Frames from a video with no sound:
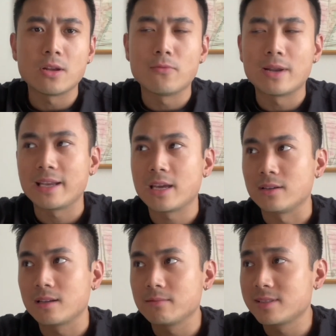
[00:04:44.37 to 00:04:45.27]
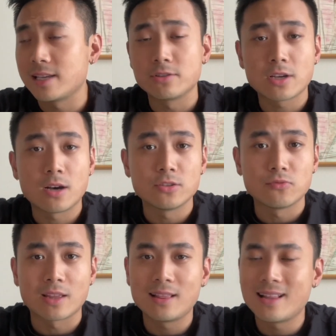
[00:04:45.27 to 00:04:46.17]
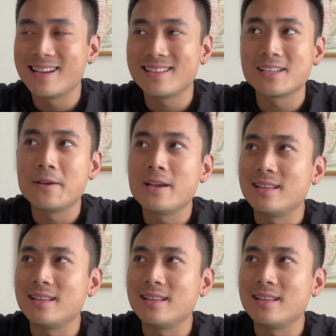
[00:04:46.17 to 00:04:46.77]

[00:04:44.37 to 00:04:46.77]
You know, when I get on sales calls with clients,